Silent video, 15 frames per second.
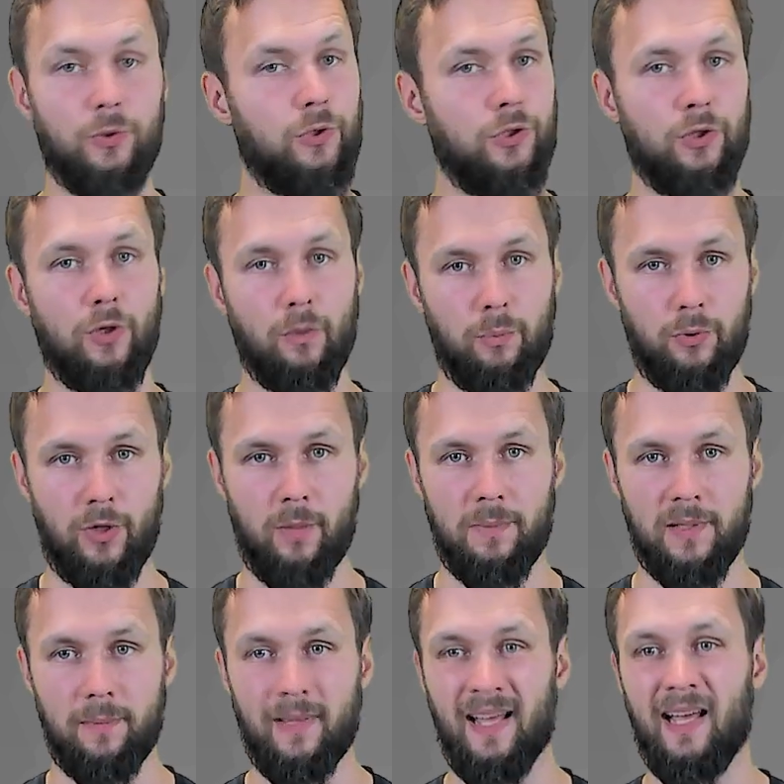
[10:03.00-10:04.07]
no
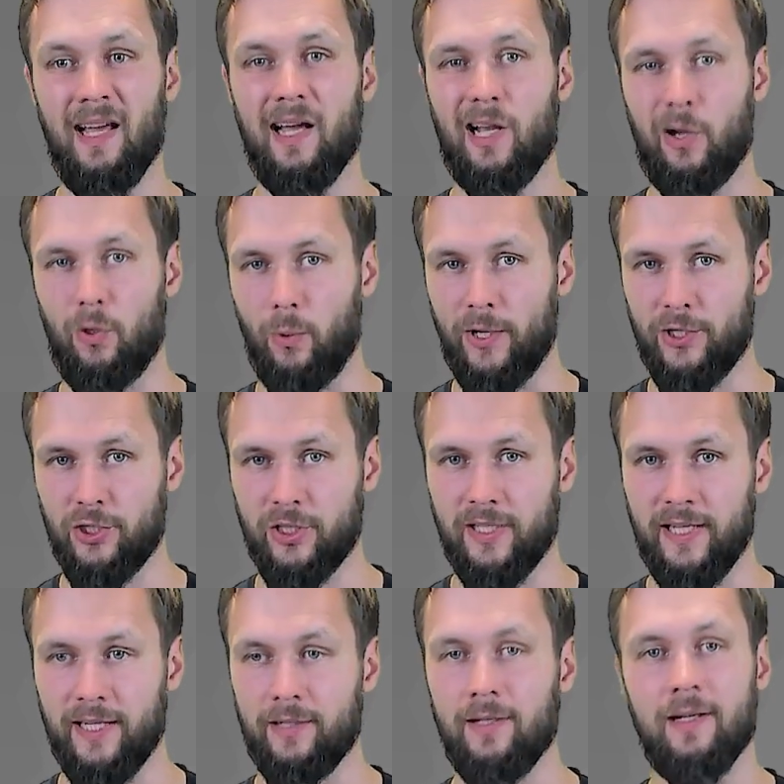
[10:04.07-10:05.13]
problem.
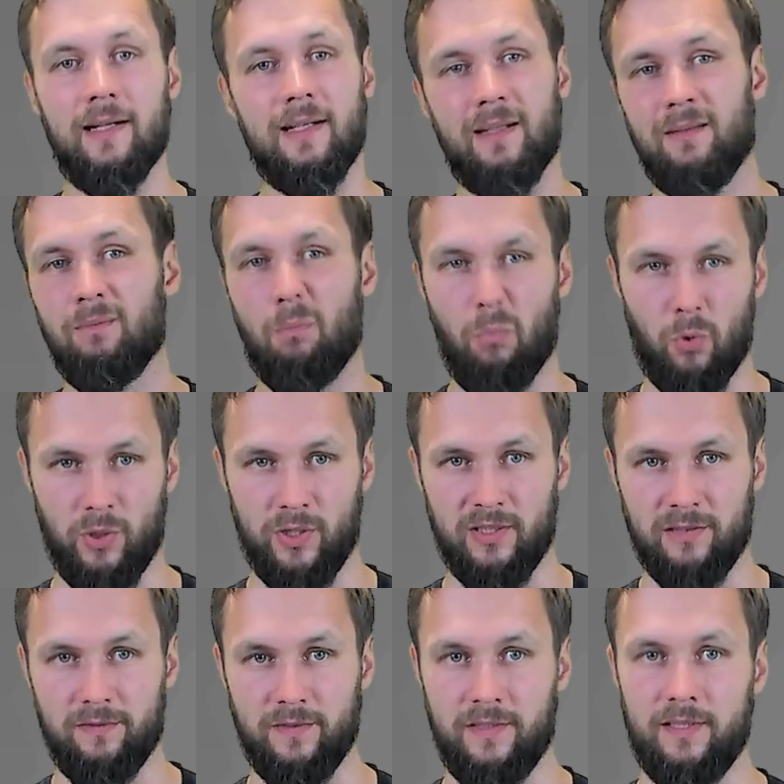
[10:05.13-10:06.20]
Questionnaire, more
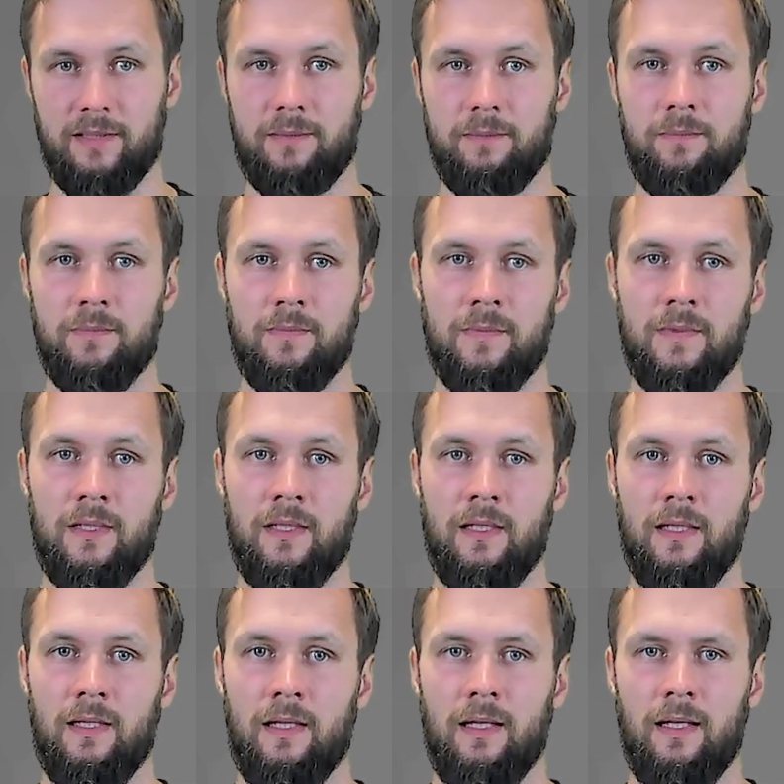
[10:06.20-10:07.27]
difficult.
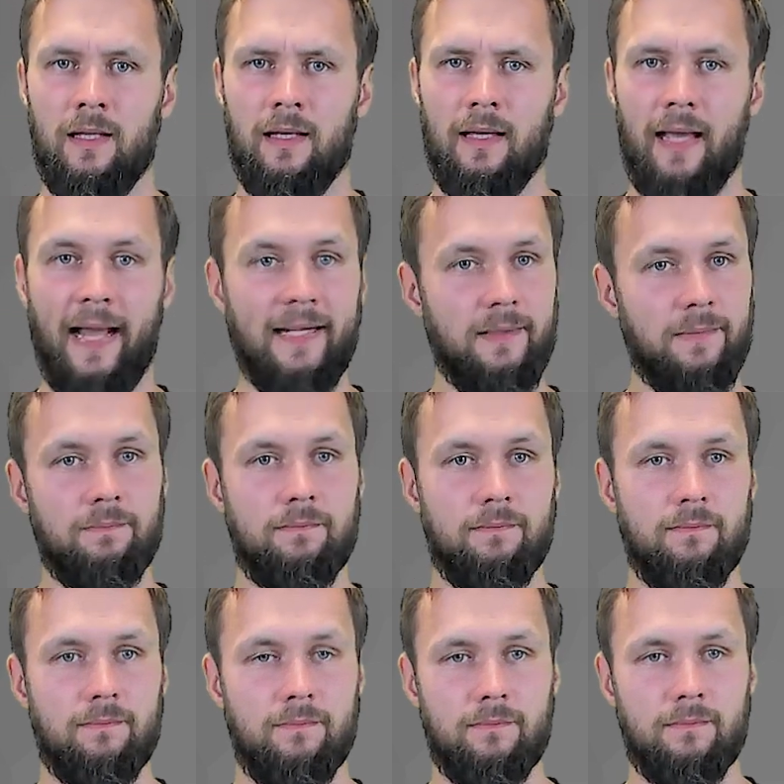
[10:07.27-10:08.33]
And
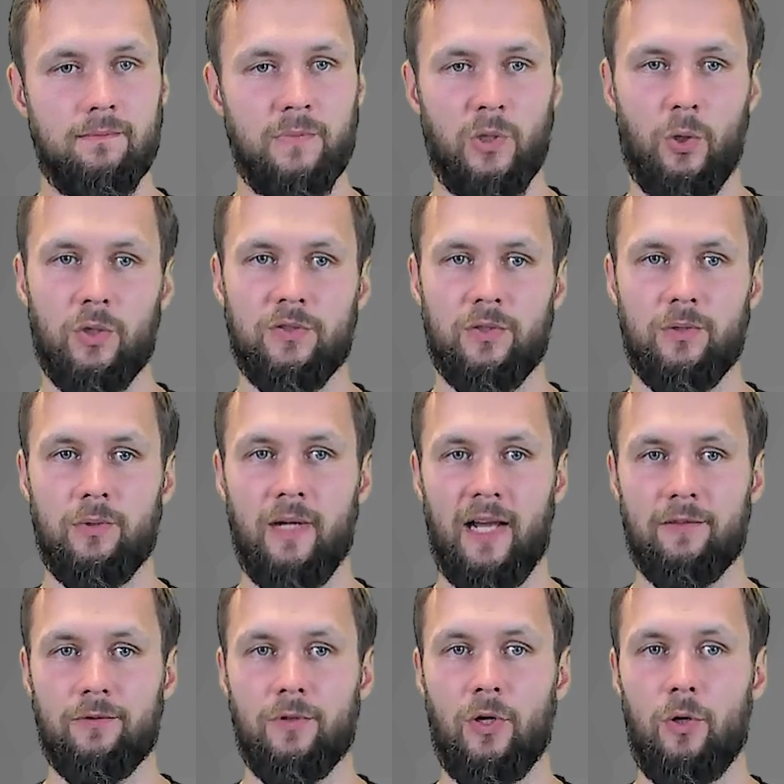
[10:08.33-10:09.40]
You also
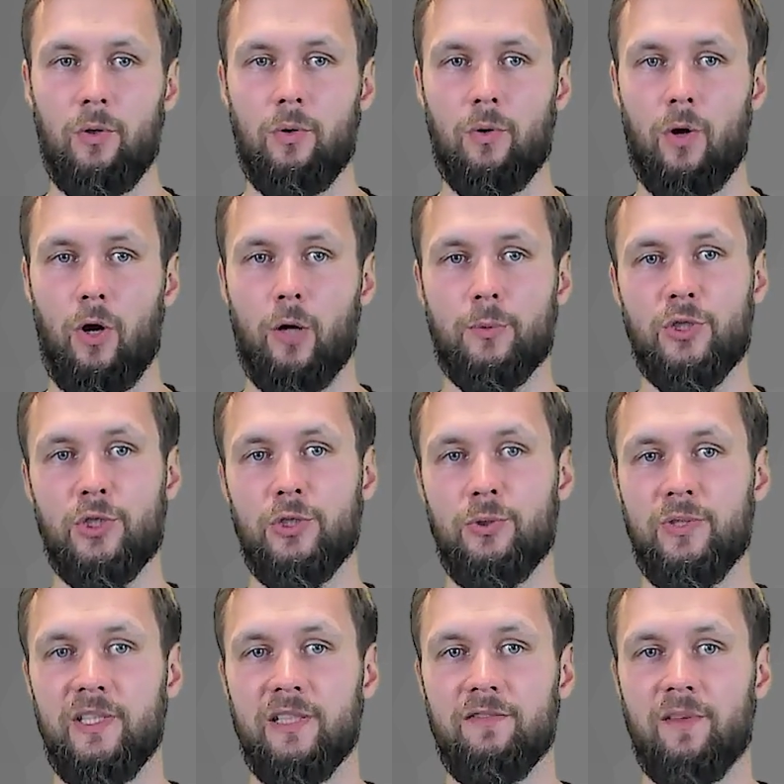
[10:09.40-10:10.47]
have no option to
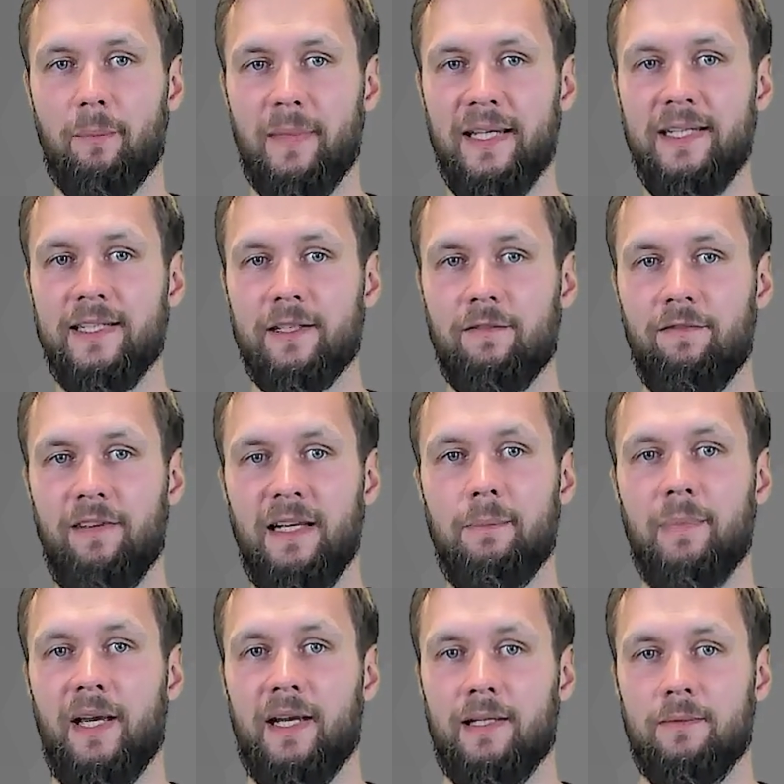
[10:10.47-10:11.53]
give immediate
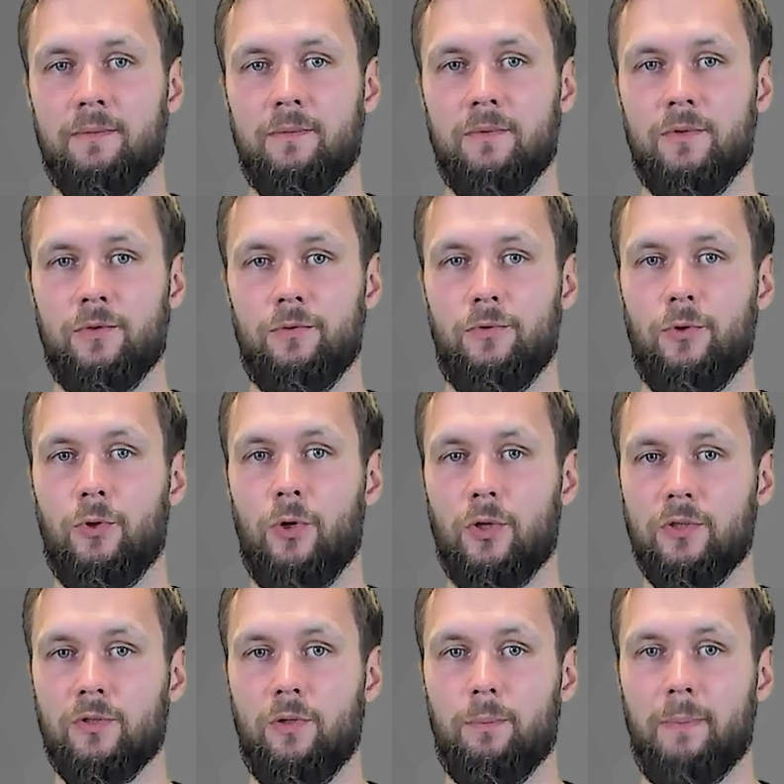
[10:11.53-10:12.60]
feedback. So
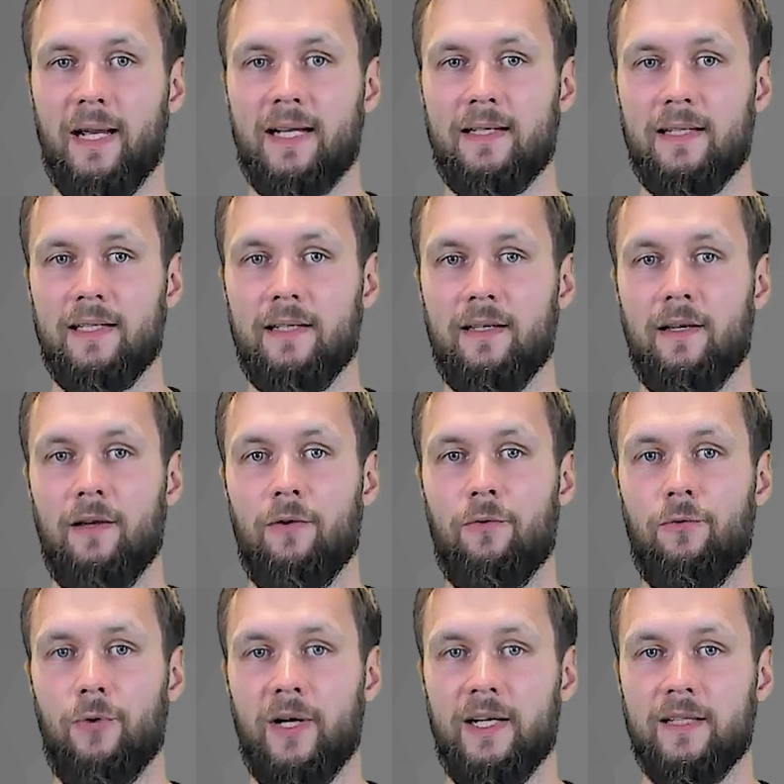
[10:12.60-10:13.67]
forgotten or badly
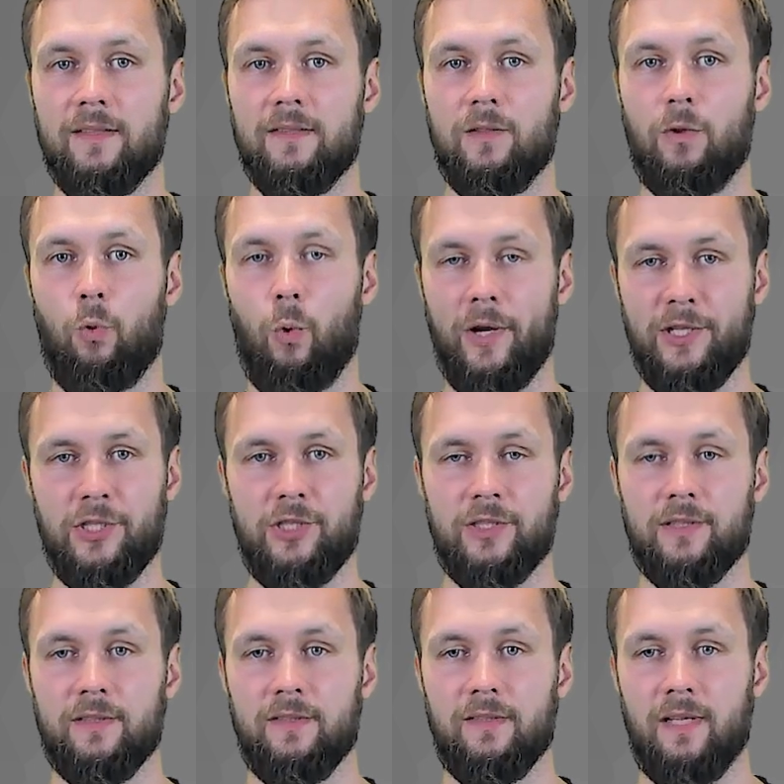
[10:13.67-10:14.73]
phrased
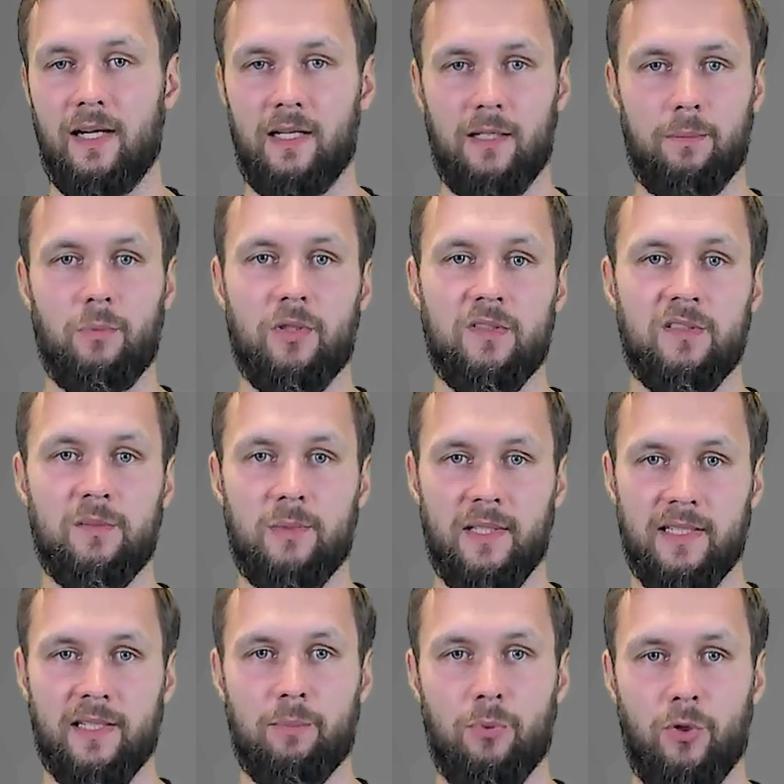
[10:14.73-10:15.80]
questions are possible
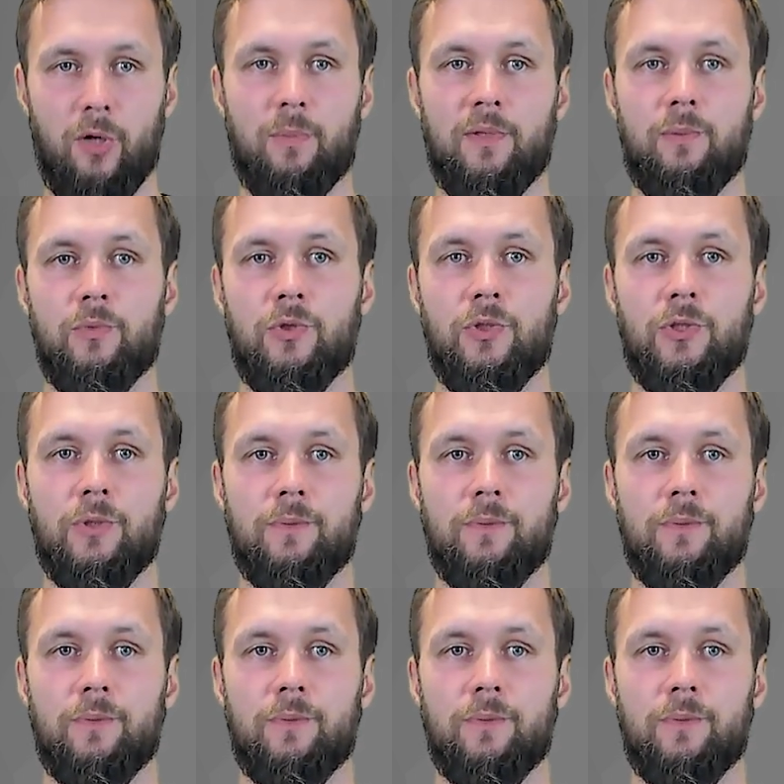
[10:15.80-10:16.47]
and a problem to you.